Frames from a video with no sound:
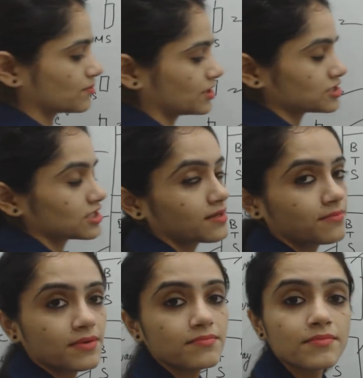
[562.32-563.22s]
Operation
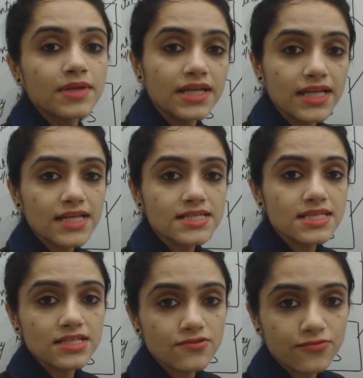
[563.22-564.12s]
and Maintenance
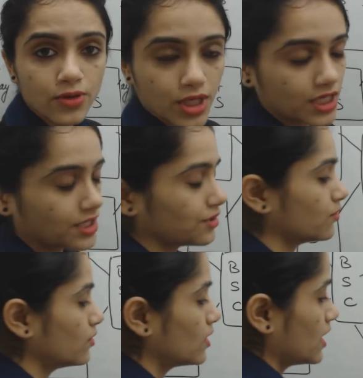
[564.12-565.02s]
Center for
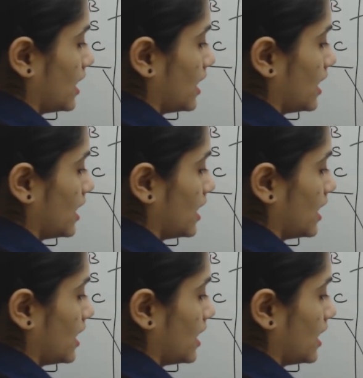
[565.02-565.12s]
Radio